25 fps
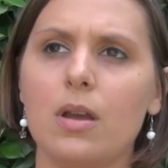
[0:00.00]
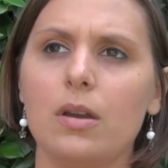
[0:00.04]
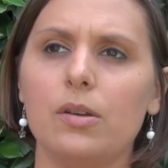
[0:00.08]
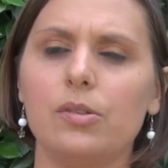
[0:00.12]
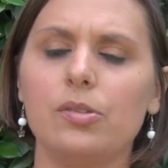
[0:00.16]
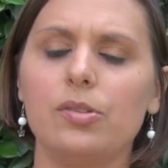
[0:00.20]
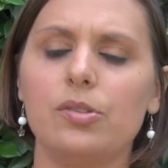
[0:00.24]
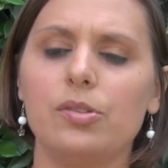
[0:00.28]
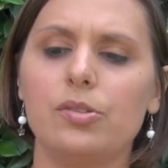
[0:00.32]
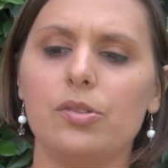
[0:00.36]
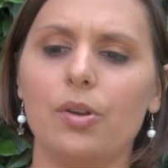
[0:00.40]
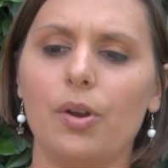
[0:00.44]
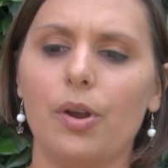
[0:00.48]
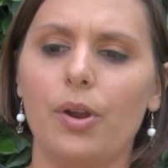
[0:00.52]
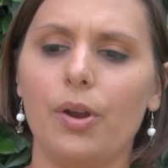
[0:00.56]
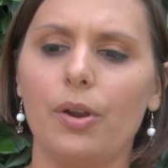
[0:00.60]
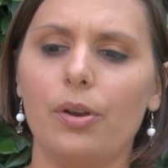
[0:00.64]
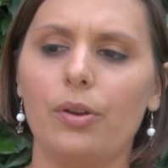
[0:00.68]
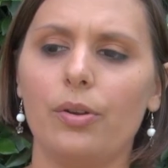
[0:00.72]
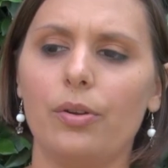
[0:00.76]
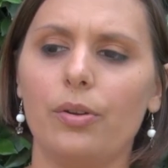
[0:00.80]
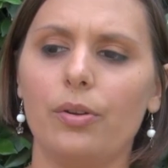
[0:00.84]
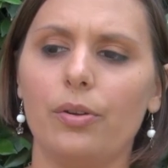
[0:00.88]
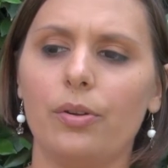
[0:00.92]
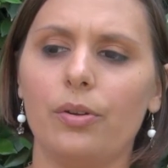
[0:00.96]

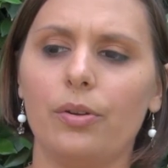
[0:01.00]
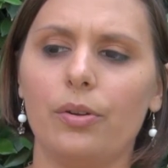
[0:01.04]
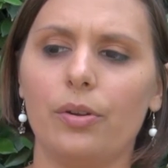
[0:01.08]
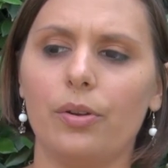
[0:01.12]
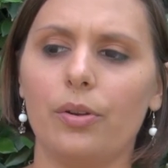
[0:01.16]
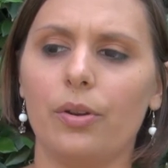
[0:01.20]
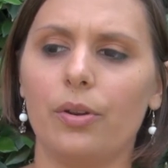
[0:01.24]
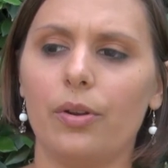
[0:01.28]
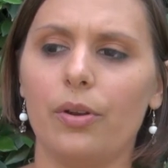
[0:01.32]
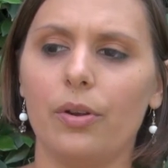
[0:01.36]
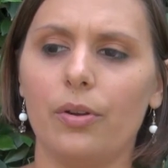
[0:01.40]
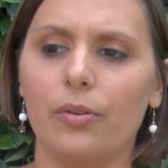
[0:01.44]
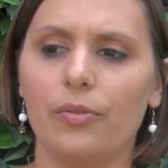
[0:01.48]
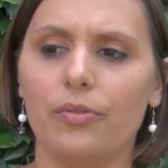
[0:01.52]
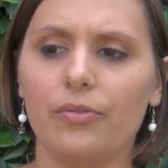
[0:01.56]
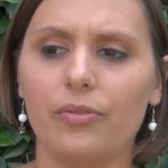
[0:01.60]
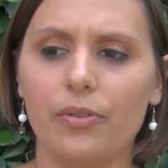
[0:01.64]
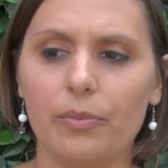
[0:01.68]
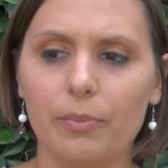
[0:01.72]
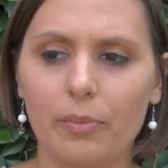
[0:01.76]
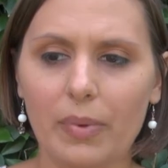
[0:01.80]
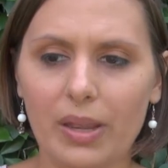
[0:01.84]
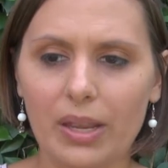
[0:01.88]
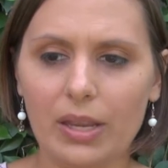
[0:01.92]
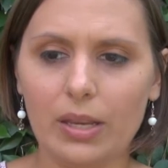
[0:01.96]
So for
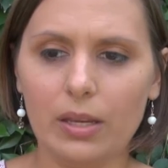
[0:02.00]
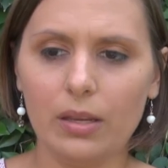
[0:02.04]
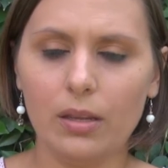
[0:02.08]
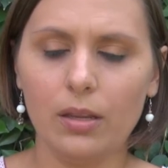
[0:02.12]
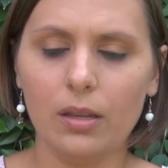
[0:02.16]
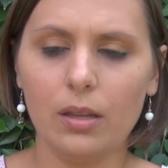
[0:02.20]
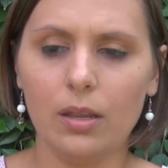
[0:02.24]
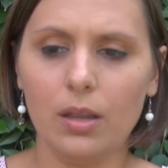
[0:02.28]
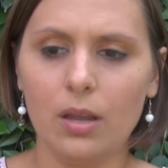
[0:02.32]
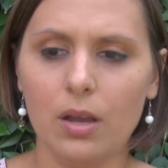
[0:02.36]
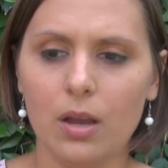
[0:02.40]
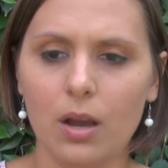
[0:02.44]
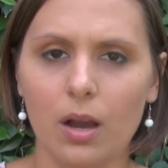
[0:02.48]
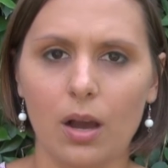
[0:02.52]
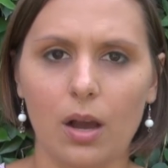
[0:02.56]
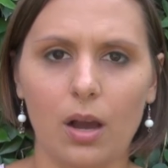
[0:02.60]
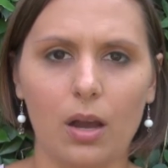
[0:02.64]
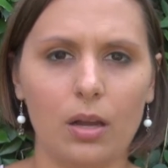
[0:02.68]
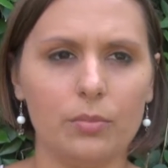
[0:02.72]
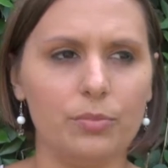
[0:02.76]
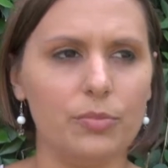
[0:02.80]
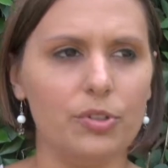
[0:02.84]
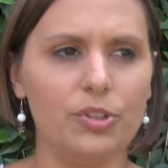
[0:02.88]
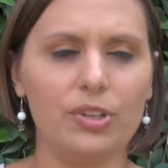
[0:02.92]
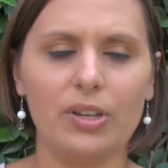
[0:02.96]
me,
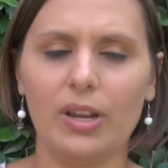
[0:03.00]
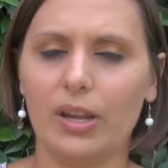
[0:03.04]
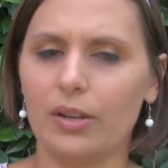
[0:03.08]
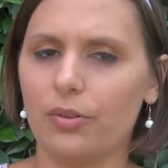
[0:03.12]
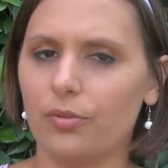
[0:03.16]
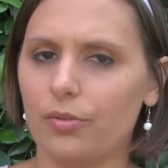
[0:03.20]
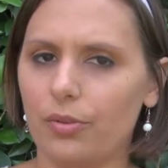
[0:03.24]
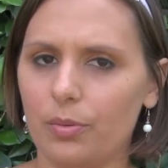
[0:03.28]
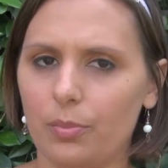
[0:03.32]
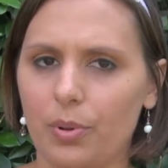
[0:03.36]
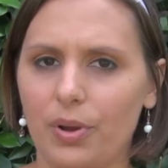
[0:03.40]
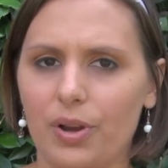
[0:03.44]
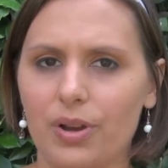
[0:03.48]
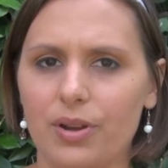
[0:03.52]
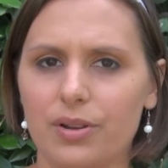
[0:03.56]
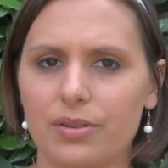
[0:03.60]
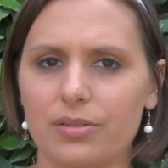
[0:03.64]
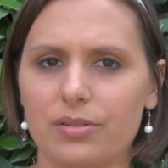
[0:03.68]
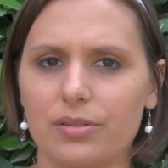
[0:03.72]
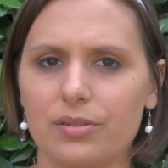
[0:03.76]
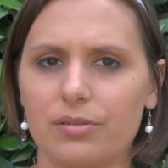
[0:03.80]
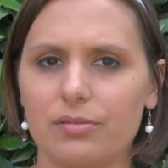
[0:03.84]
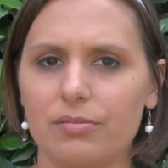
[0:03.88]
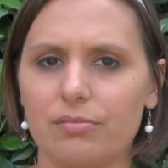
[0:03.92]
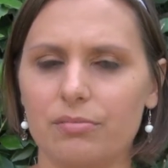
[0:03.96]
I'm not an angry
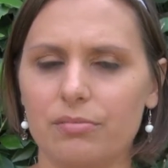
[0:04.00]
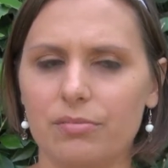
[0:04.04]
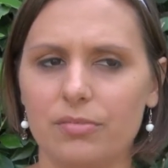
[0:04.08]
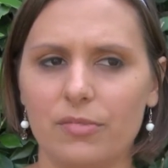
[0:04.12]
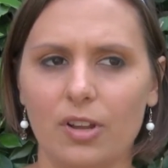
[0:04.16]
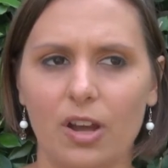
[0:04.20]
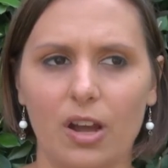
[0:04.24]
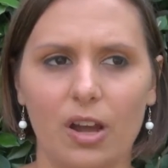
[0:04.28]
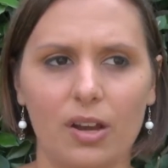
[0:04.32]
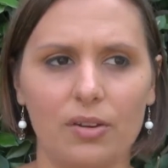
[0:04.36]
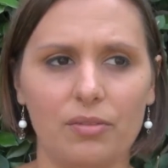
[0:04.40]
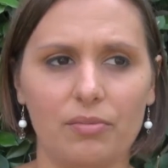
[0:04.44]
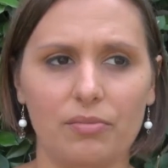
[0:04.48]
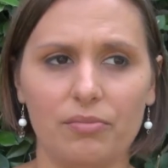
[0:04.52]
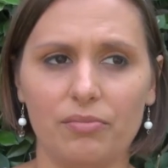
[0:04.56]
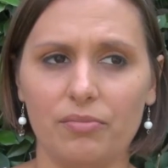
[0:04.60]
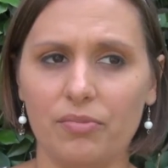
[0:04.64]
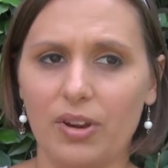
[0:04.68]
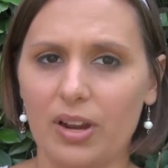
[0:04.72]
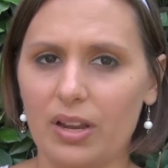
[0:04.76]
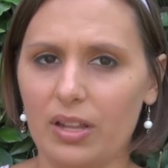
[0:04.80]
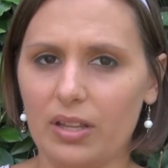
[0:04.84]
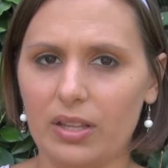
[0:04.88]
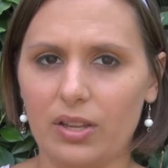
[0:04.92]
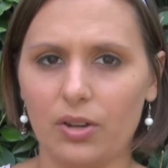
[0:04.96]
person. I
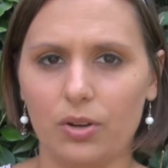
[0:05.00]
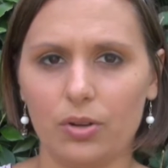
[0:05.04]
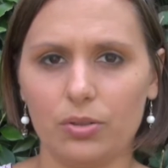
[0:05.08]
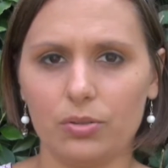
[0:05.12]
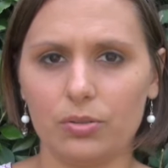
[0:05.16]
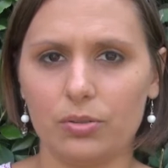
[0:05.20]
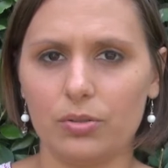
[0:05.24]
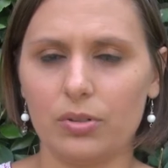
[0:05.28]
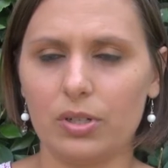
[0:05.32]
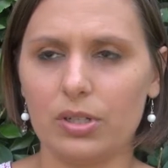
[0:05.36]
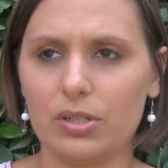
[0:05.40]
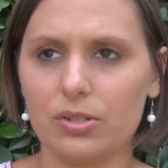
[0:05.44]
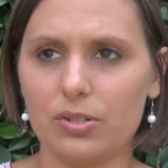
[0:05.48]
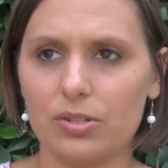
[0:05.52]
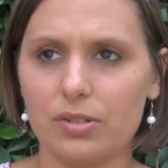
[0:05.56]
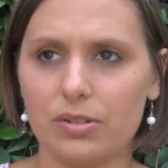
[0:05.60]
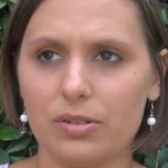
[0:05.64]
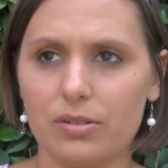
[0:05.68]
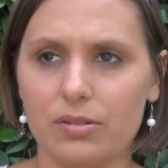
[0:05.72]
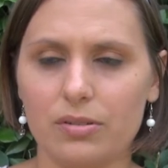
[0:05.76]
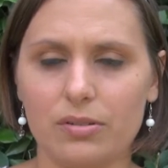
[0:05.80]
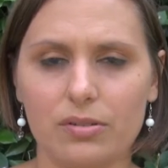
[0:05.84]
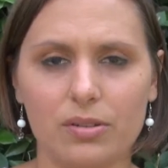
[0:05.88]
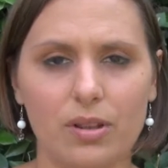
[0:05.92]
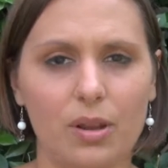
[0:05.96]
rarely hold
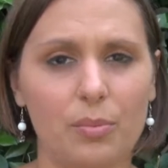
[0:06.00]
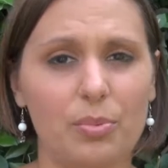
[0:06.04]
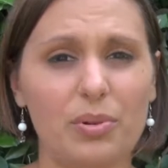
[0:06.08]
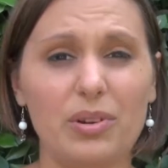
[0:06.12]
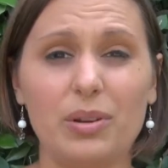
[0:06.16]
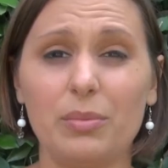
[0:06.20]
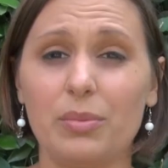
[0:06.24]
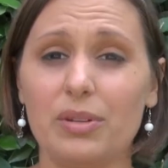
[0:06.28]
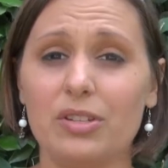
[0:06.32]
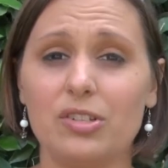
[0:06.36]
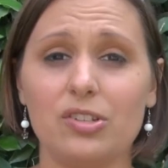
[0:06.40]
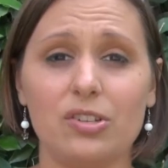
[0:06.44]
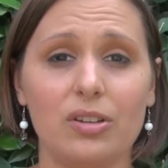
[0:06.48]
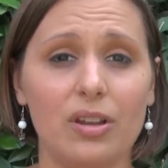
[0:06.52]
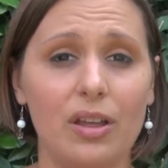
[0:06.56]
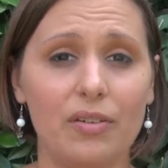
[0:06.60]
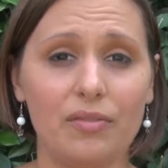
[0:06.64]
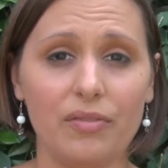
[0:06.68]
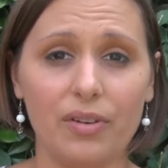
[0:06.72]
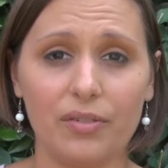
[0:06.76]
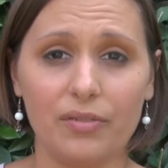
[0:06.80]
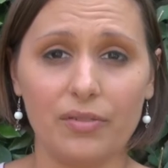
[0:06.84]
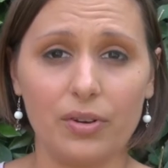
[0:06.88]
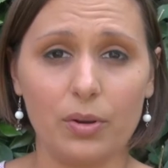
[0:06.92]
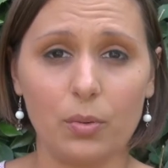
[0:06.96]
grudges. I pretty much
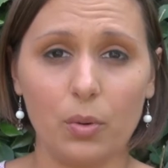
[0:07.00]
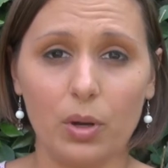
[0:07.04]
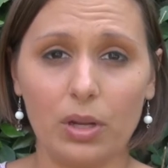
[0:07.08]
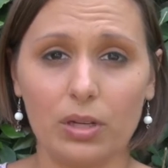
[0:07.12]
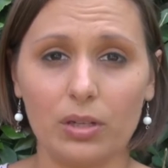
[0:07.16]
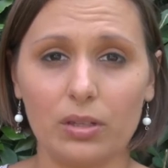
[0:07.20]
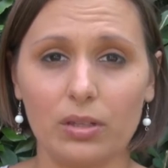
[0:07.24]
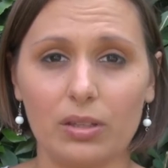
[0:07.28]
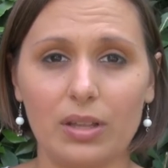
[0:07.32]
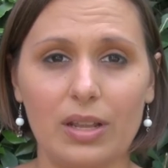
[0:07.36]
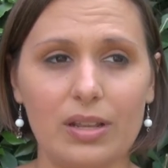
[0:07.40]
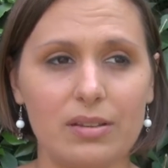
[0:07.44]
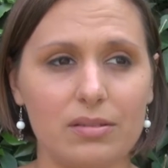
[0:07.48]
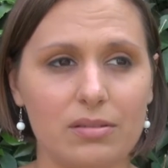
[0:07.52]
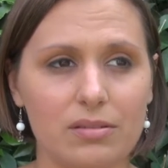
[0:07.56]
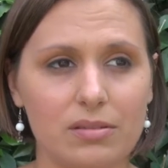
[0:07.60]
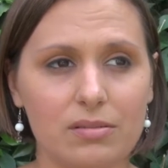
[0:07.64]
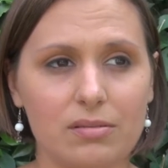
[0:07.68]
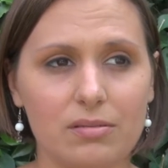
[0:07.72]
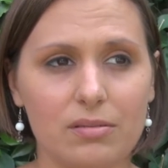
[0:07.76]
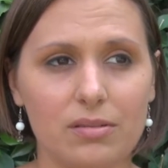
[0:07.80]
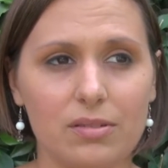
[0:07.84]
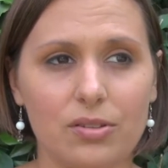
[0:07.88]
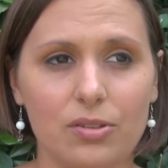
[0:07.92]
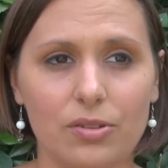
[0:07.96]
love everyone
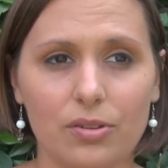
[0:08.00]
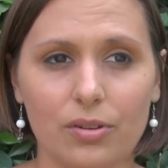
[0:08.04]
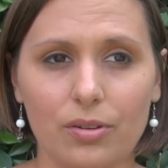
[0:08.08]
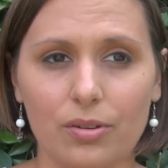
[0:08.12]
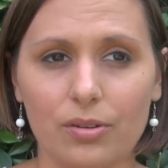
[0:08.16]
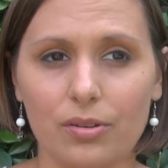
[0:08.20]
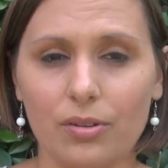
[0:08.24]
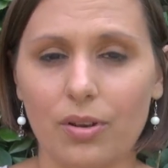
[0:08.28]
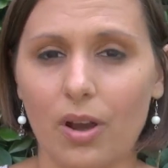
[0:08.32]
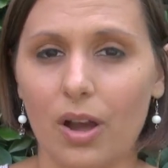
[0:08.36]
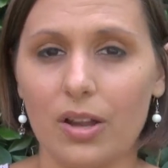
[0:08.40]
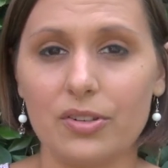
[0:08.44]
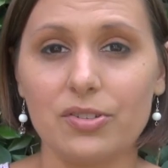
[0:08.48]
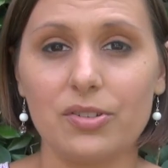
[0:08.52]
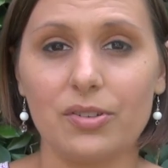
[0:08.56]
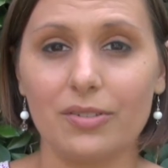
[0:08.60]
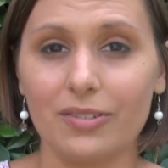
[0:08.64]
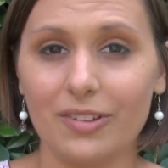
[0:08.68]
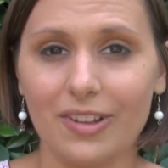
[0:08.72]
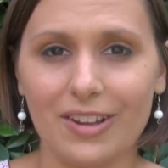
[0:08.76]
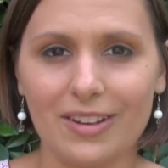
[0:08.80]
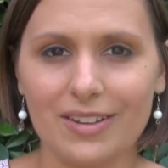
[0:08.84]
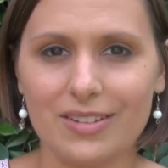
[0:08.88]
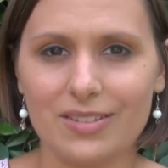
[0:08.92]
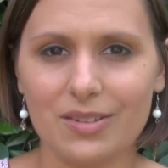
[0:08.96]
unless, you know, I
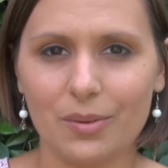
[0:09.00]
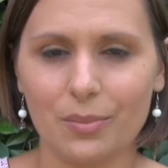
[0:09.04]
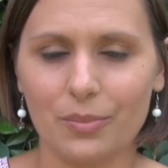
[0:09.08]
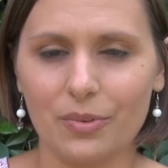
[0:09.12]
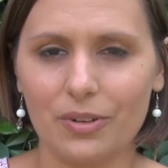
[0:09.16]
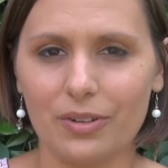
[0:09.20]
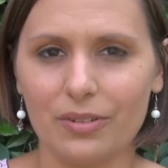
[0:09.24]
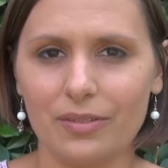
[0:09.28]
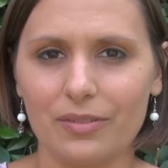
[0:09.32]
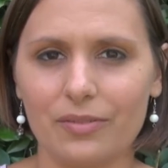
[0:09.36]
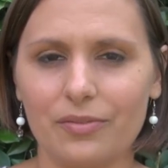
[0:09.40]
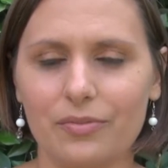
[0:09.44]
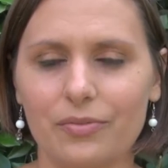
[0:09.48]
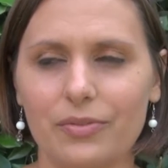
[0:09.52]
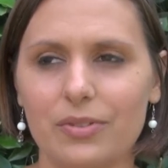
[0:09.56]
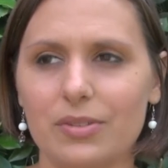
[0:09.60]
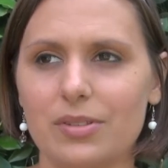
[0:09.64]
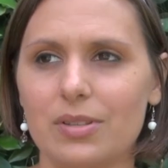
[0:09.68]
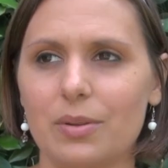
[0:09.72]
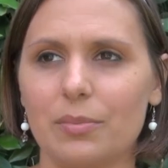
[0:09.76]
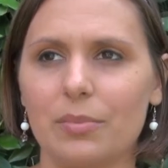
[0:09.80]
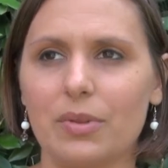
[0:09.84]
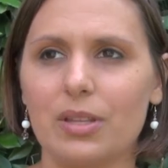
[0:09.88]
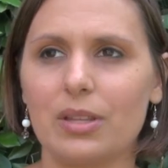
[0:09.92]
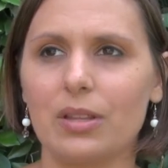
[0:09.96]
don't like someone for
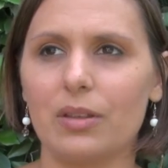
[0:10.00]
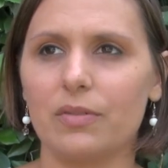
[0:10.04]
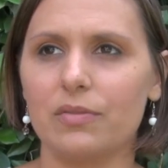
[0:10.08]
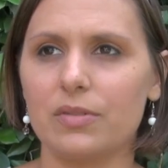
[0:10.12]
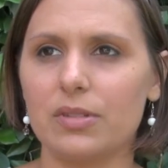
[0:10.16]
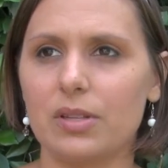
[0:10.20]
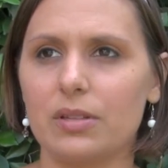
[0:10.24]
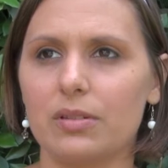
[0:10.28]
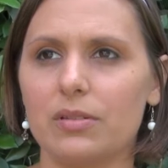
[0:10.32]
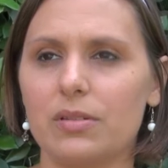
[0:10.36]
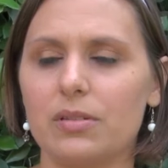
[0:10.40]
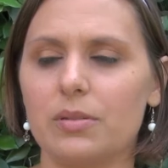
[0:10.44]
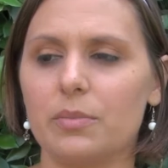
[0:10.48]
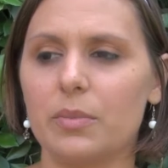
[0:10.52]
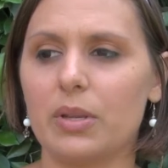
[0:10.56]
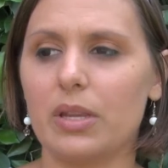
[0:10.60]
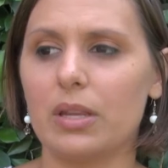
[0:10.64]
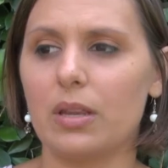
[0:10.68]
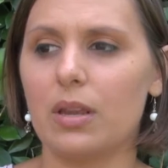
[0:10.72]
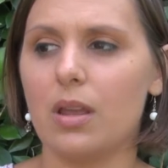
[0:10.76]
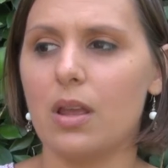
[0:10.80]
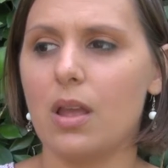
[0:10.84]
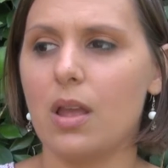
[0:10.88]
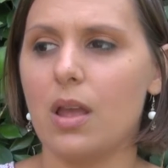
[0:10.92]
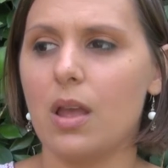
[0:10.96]
something they've done to me.